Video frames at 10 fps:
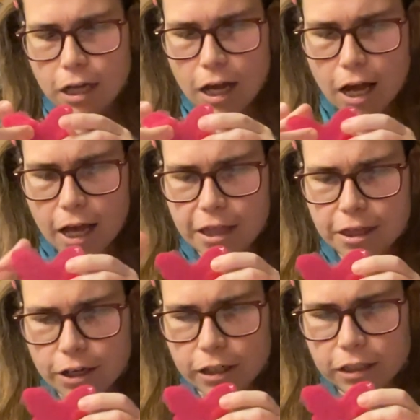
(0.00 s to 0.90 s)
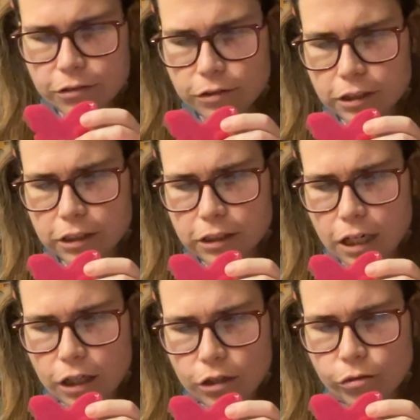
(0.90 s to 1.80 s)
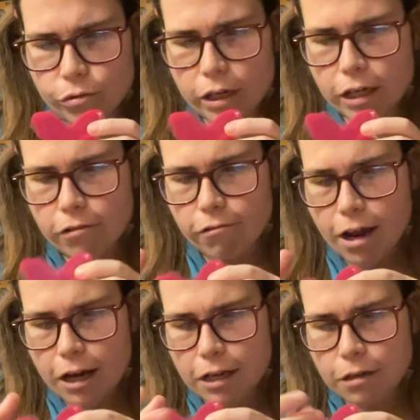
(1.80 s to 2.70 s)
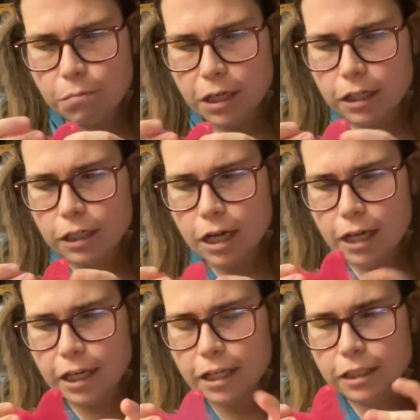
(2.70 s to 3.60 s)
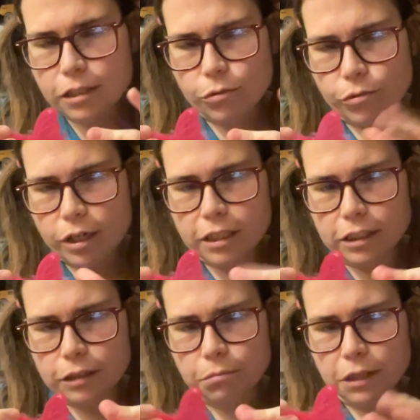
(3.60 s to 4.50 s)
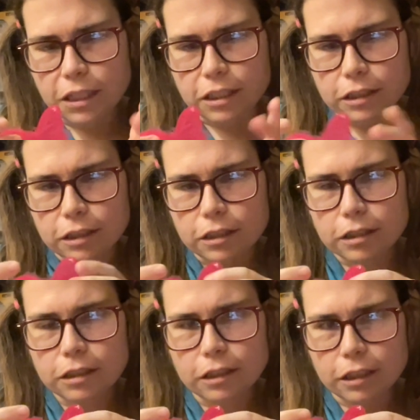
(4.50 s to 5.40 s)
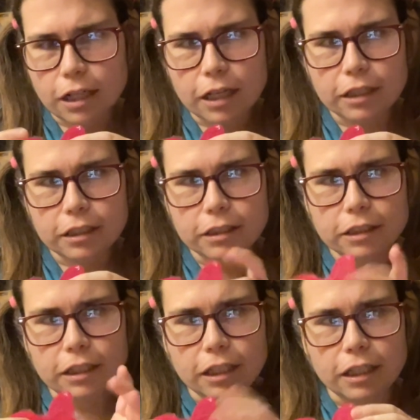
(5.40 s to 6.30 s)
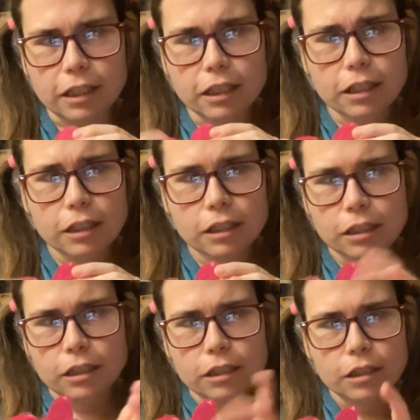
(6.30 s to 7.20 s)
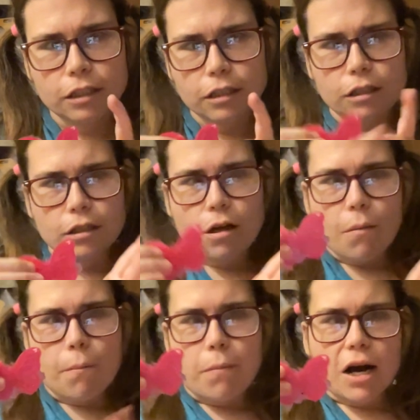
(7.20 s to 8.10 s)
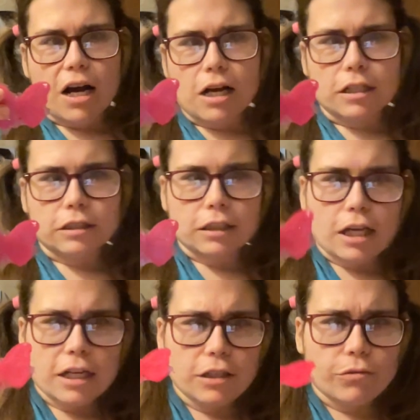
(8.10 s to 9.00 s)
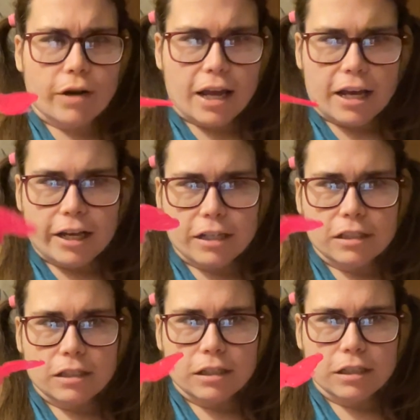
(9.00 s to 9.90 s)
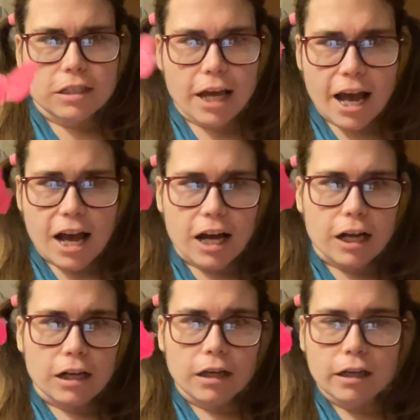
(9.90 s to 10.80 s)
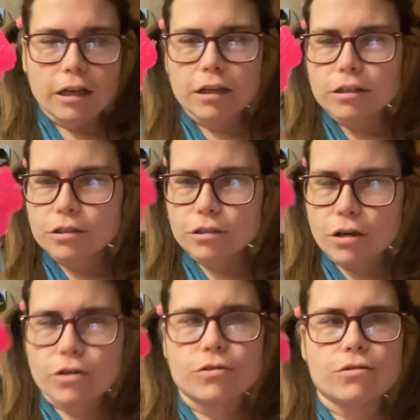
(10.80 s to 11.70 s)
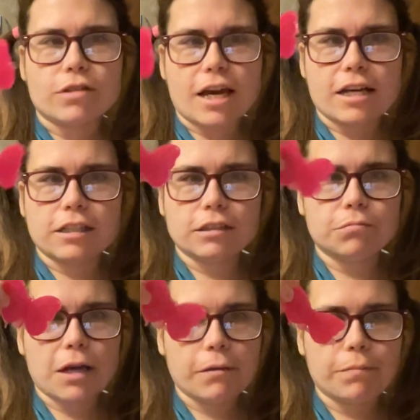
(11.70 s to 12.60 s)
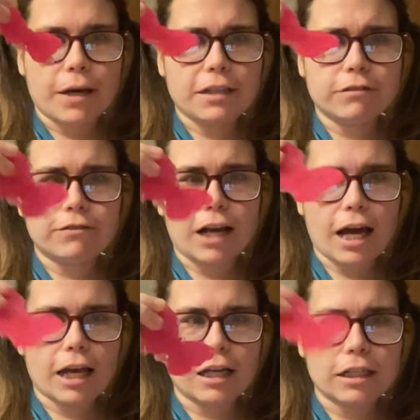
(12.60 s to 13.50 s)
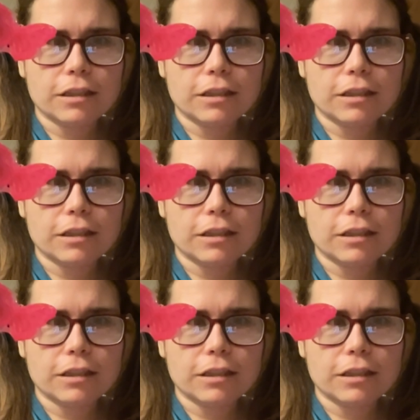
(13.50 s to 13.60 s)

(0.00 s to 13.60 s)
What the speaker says: thought it was all the way ready, but I guess it wasn't because it's still kind of sticky. But anyways, yeah. So there's my butterfly.